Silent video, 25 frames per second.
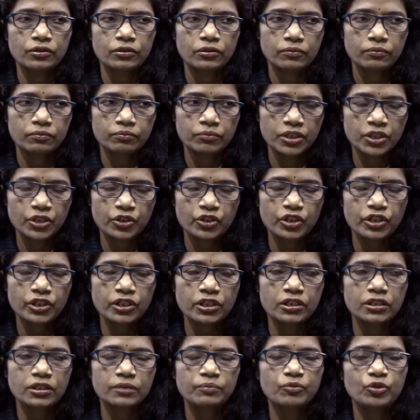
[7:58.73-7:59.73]

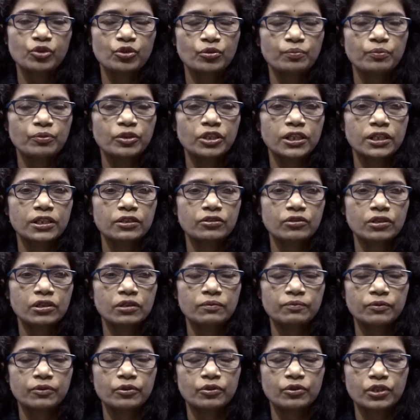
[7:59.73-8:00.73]
mysticism, supernatural
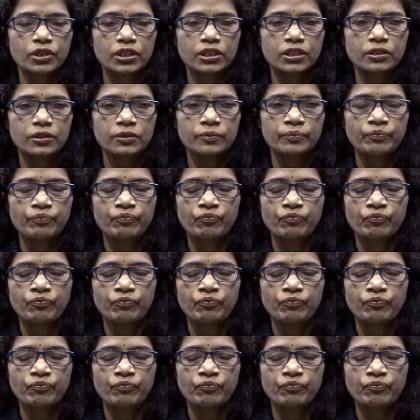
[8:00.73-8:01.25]
forces,